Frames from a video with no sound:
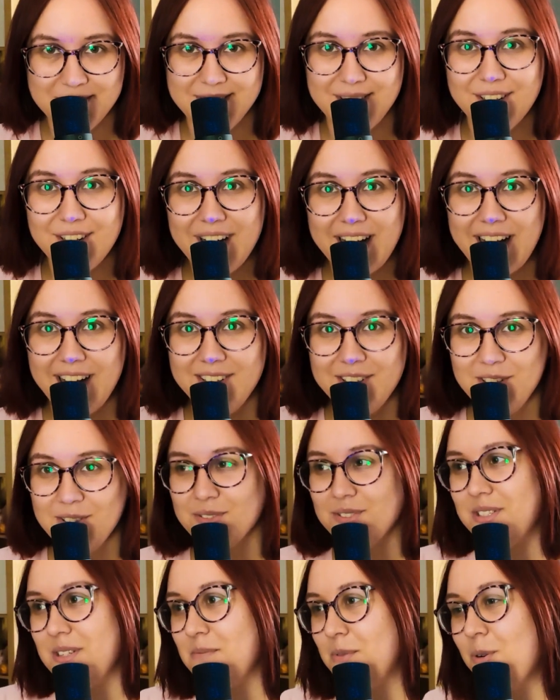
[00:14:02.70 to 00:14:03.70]
monster can
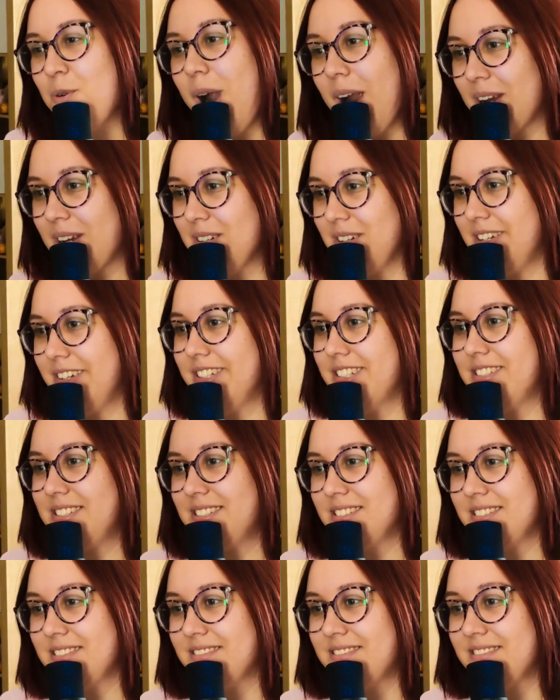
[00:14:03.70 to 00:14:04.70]
use a
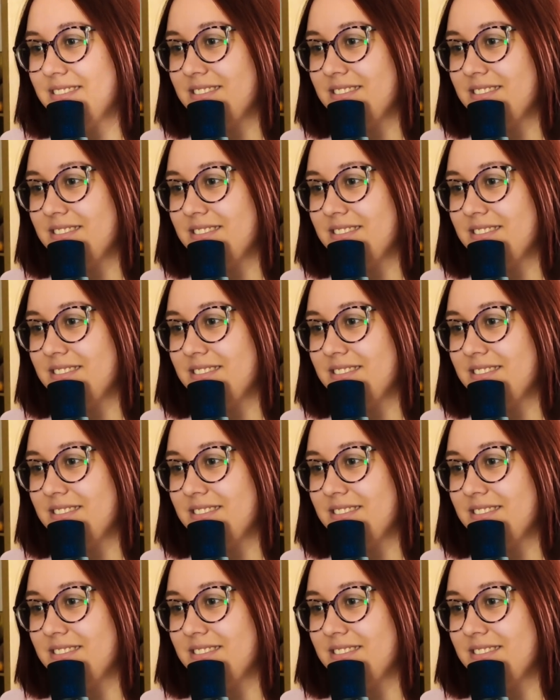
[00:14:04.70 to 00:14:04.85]
miraculous.